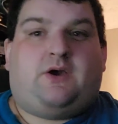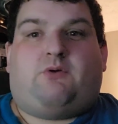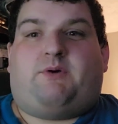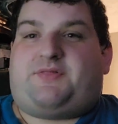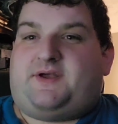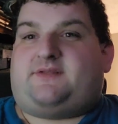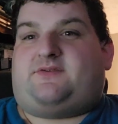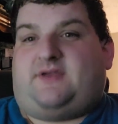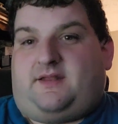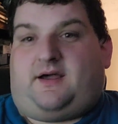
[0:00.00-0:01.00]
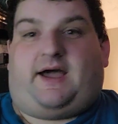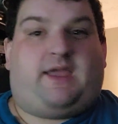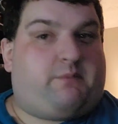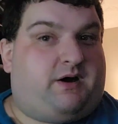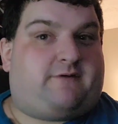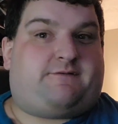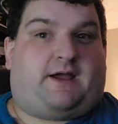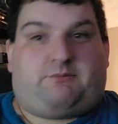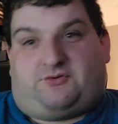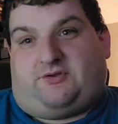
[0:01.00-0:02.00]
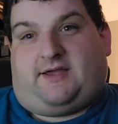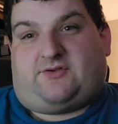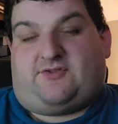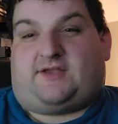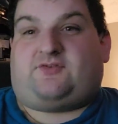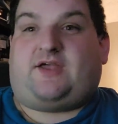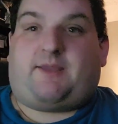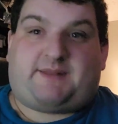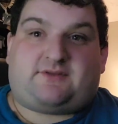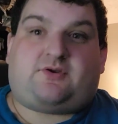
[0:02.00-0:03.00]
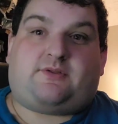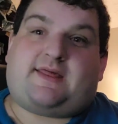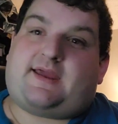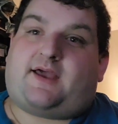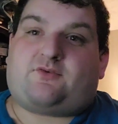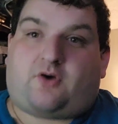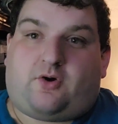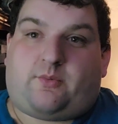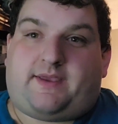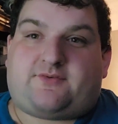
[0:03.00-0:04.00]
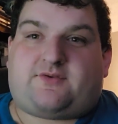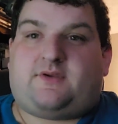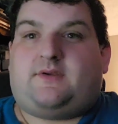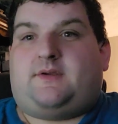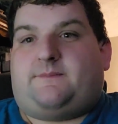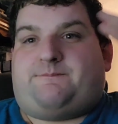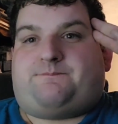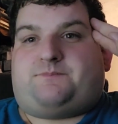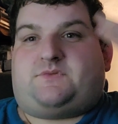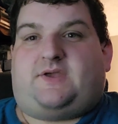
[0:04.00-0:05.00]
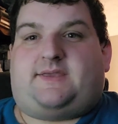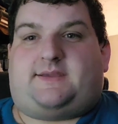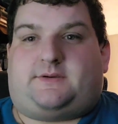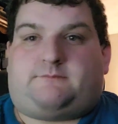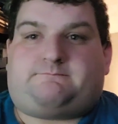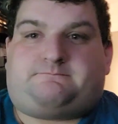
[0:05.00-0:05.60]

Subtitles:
with that said, I am off. I will see you guys next time. And until then, as always, take care.